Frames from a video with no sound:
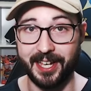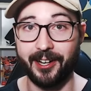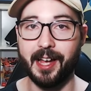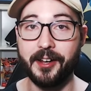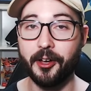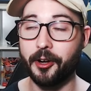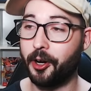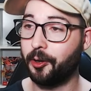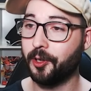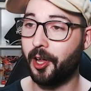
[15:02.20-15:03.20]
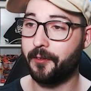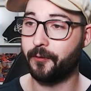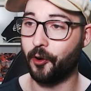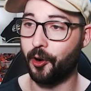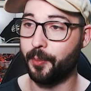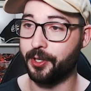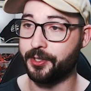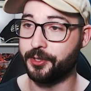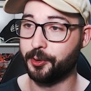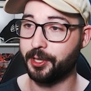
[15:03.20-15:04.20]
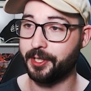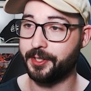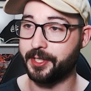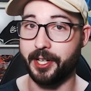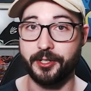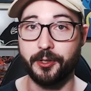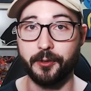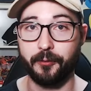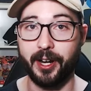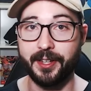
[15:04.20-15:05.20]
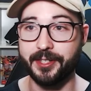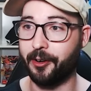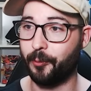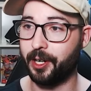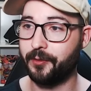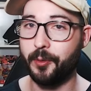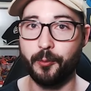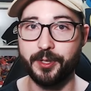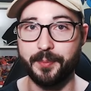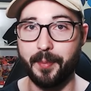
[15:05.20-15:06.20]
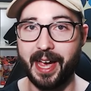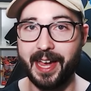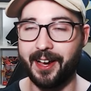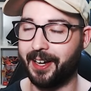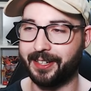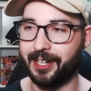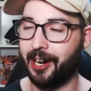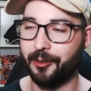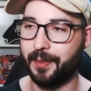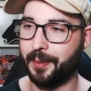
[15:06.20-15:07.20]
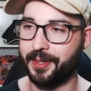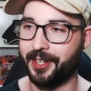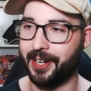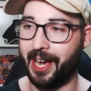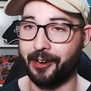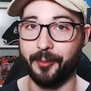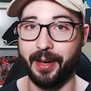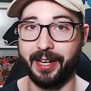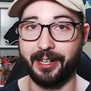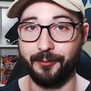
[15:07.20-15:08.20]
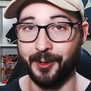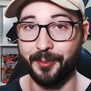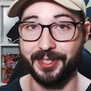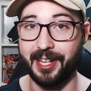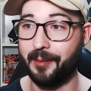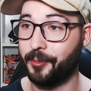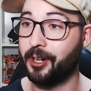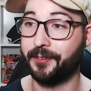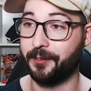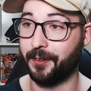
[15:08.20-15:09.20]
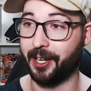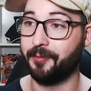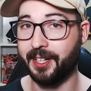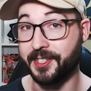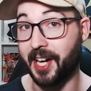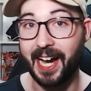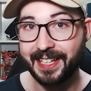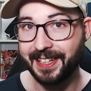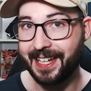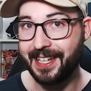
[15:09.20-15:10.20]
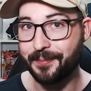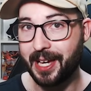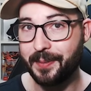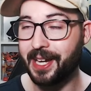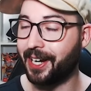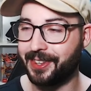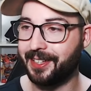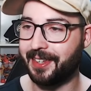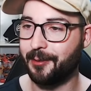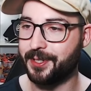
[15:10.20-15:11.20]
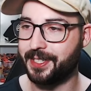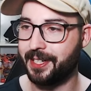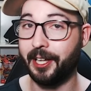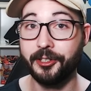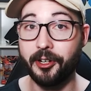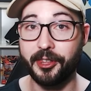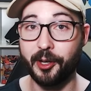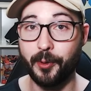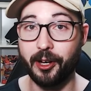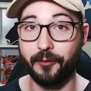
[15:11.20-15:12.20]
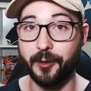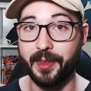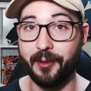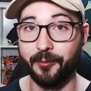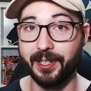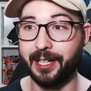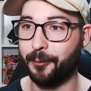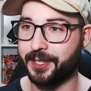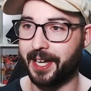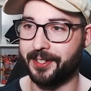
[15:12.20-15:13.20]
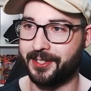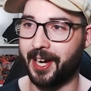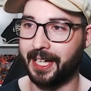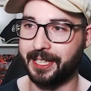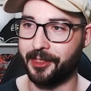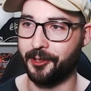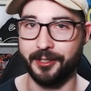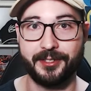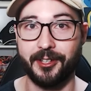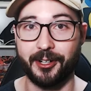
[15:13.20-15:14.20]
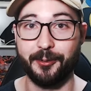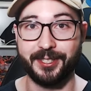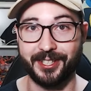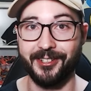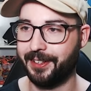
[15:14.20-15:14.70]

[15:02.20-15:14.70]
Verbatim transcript: out. And not a whole lot from Azula's uh, two friends. Uh, one of them was was May. I, I can't remember the acrobatic woman's name. You'll have to forgive me. Ty Lee, maybe? I think that was it. The only thing we got from them really was that Ty Lee thought Sokka was cute.